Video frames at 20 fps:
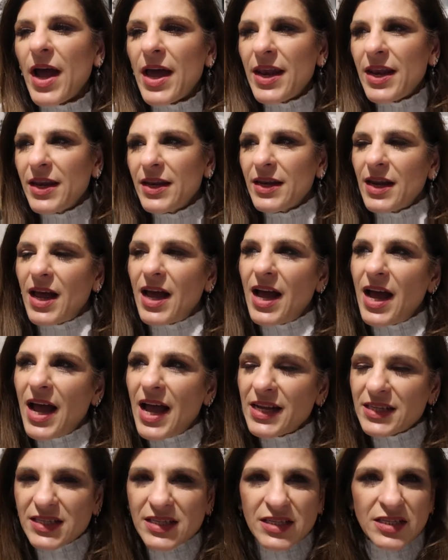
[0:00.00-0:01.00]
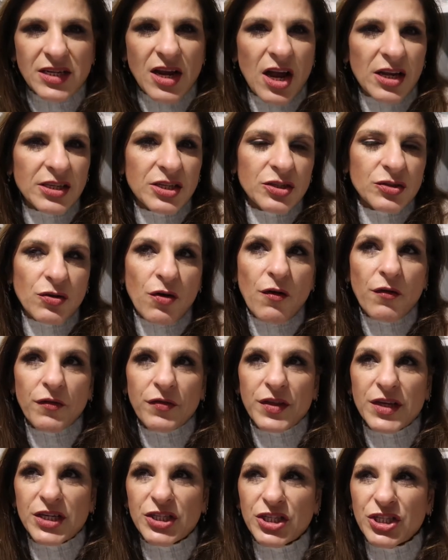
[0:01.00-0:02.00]
And I had started
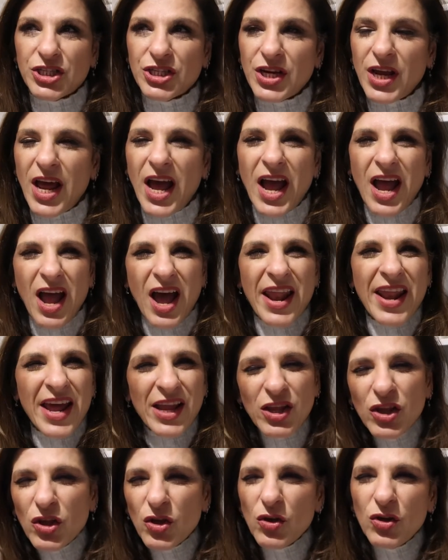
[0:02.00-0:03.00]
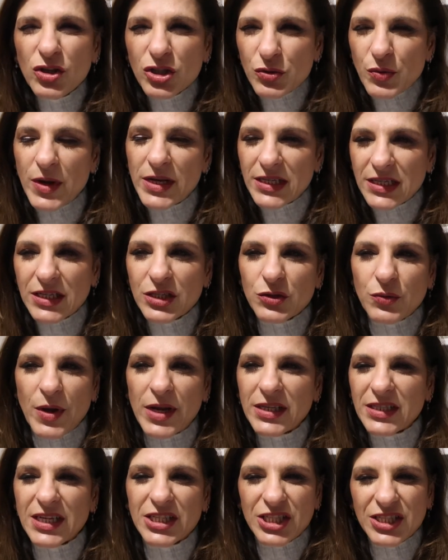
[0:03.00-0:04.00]
off this year, and I knew
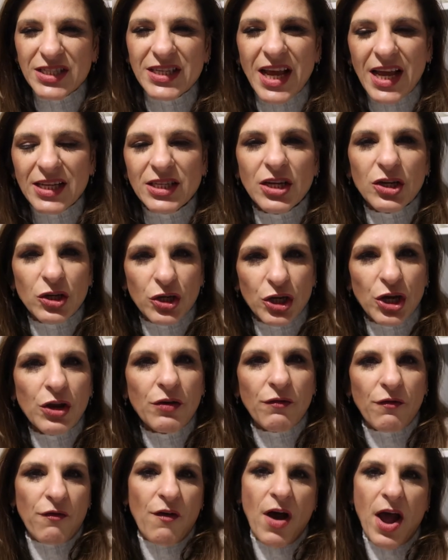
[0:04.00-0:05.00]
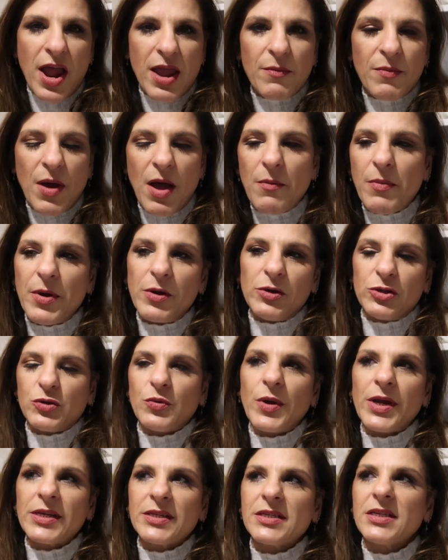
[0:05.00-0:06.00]
2020, I just had a good vibe about
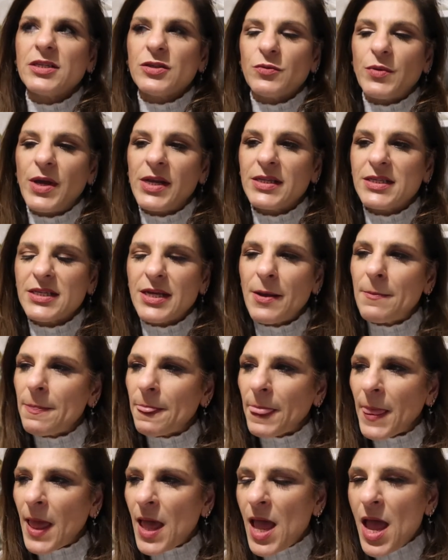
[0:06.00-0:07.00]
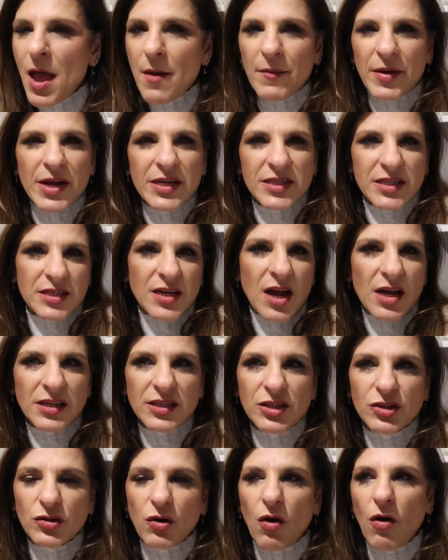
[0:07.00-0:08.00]
2020, but it
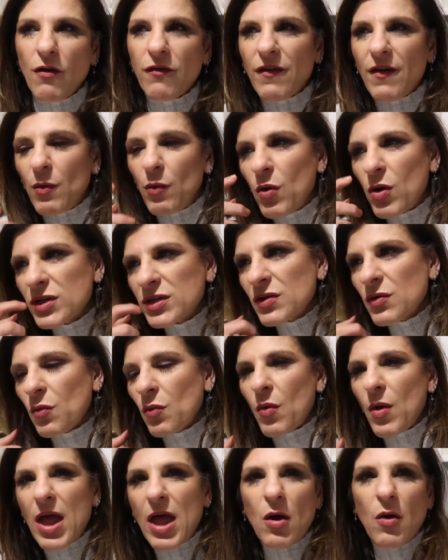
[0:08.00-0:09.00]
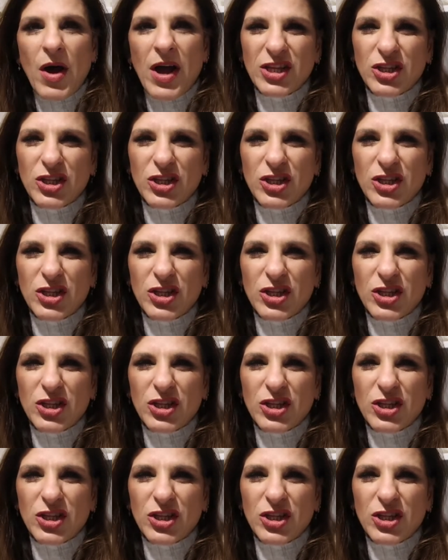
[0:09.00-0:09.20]
started off, wasn't well.